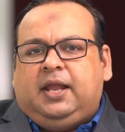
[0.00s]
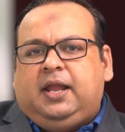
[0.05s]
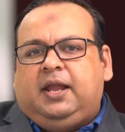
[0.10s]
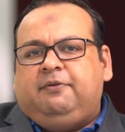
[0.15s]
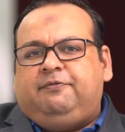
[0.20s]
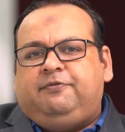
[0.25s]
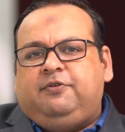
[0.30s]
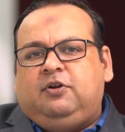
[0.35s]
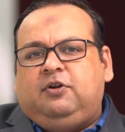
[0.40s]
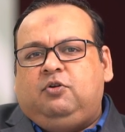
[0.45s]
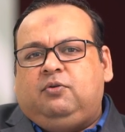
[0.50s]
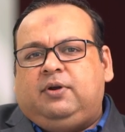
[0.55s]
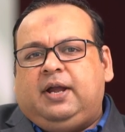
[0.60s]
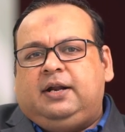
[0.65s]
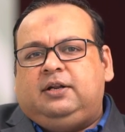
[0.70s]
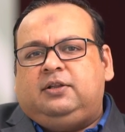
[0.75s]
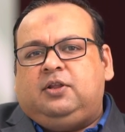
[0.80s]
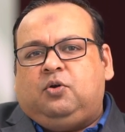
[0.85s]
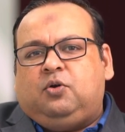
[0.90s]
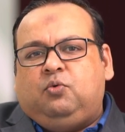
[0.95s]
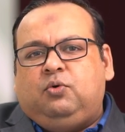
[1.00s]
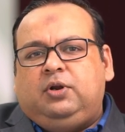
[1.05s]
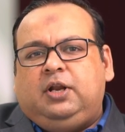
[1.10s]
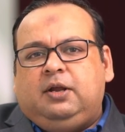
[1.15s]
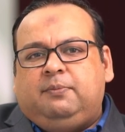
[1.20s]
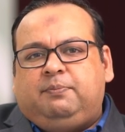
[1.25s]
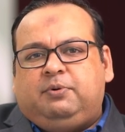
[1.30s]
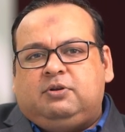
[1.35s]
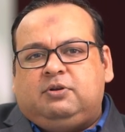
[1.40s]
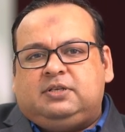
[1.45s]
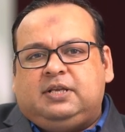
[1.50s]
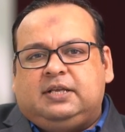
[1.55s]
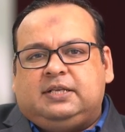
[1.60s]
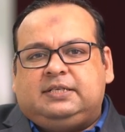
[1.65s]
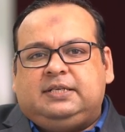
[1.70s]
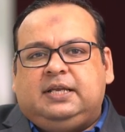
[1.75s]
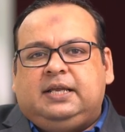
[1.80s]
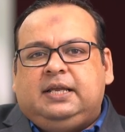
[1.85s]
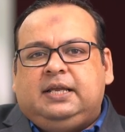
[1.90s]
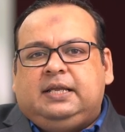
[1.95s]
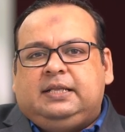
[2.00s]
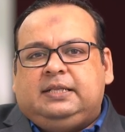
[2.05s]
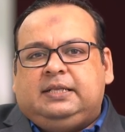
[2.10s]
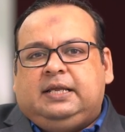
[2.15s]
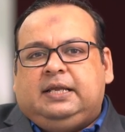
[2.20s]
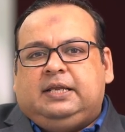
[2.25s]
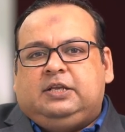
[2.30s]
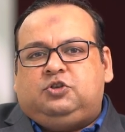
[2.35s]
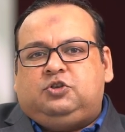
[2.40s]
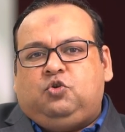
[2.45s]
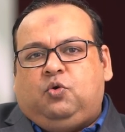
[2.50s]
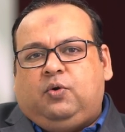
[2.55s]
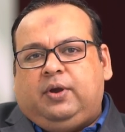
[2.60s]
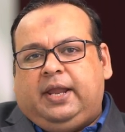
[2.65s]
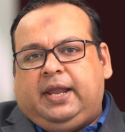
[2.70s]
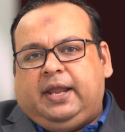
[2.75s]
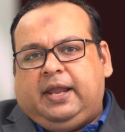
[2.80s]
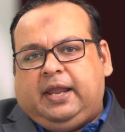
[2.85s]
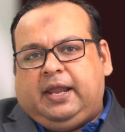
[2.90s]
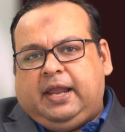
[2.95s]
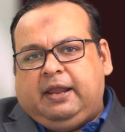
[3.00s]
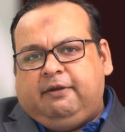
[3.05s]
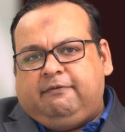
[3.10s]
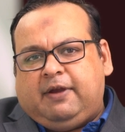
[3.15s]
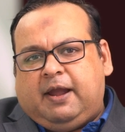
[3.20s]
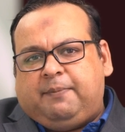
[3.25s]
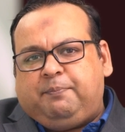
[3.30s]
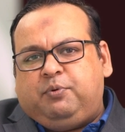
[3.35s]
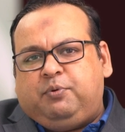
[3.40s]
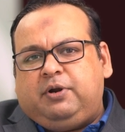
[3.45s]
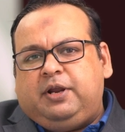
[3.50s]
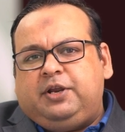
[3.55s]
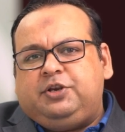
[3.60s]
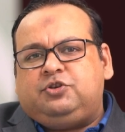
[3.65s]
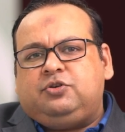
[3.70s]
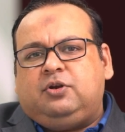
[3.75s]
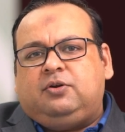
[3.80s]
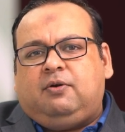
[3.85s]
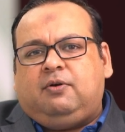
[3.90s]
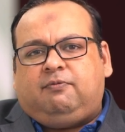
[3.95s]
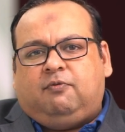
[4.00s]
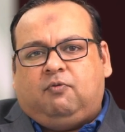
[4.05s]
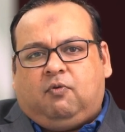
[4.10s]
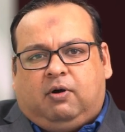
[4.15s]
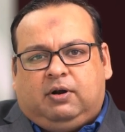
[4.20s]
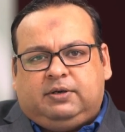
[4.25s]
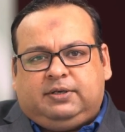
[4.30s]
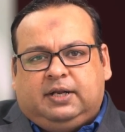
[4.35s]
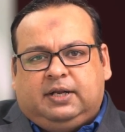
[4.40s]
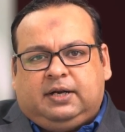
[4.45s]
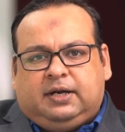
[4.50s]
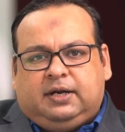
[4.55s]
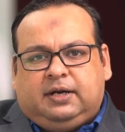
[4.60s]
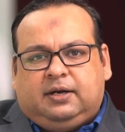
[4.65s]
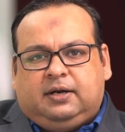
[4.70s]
If you look at the cooling process, so evaporation of water